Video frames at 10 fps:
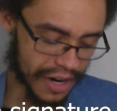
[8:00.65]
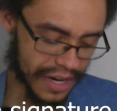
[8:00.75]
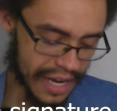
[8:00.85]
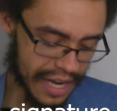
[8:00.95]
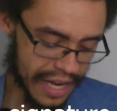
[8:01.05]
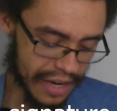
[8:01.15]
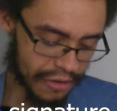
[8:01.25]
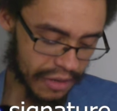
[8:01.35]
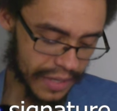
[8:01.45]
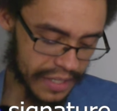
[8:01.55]
heart.
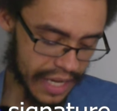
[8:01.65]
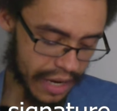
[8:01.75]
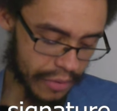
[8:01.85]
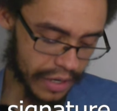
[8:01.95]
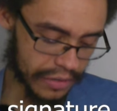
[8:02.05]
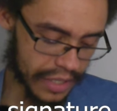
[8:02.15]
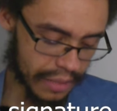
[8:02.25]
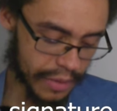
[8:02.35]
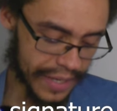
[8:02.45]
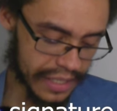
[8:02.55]
What am I saying? Wait, do you
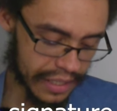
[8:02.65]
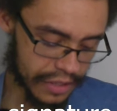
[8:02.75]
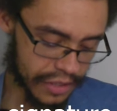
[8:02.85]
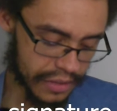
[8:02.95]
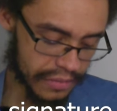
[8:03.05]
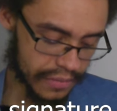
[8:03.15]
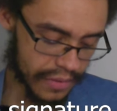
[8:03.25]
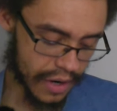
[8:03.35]
talk about my signature?